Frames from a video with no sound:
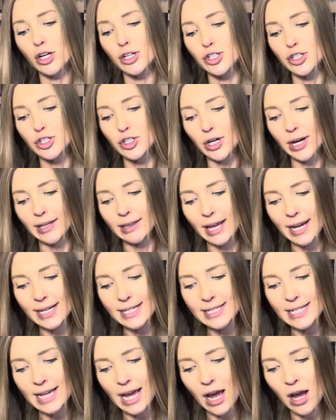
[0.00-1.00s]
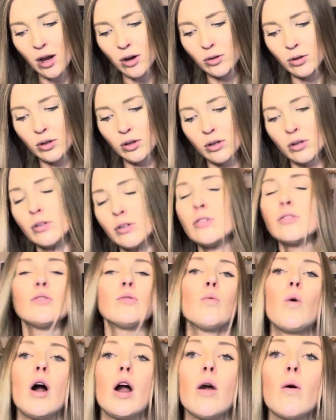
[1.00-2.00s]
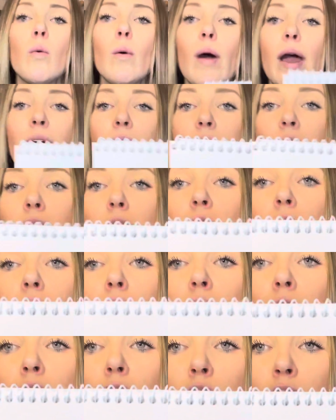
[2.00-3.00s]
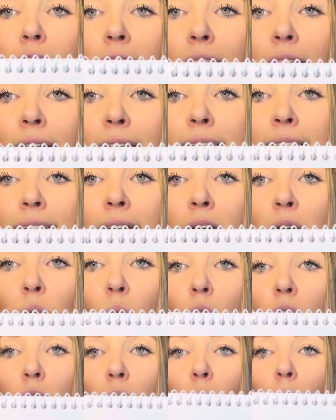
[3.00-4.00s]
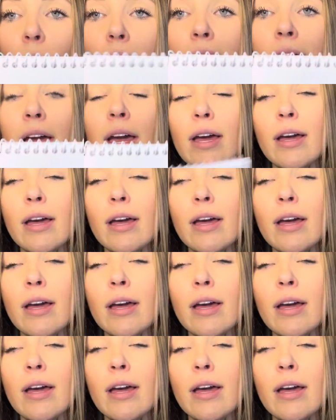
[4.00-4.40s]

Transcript: Straight line down, walk away. Straight line down, walk away.